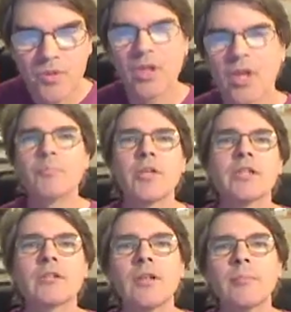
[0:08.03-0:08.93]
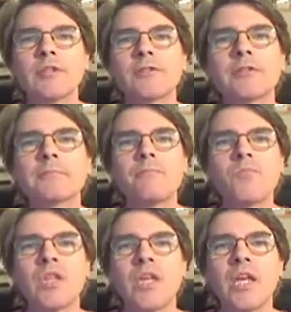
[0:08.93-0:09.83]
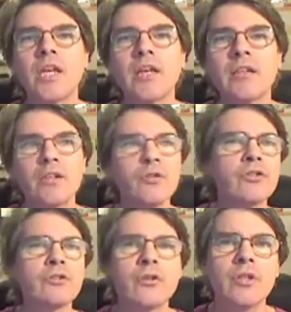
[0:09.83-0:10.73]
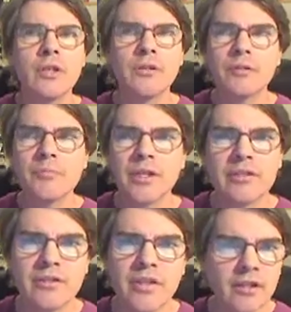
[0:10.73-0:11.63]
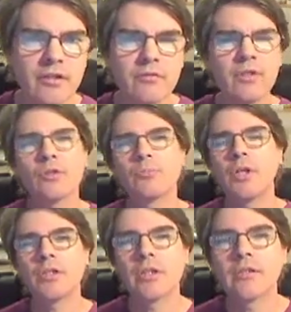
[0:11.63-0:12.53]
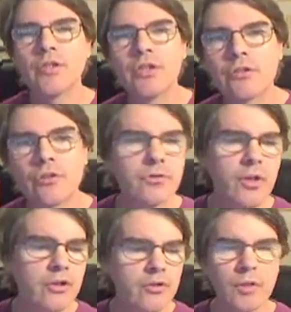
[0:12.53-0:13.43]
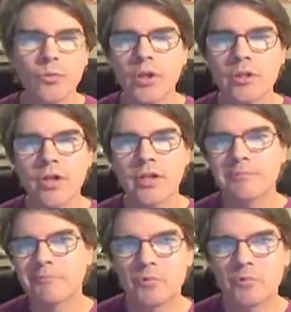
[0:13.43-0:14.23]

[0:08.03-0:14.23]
I'm Len Clements, and I know this is only, I think, my second video blog that I've done so far, so I wanted to kind of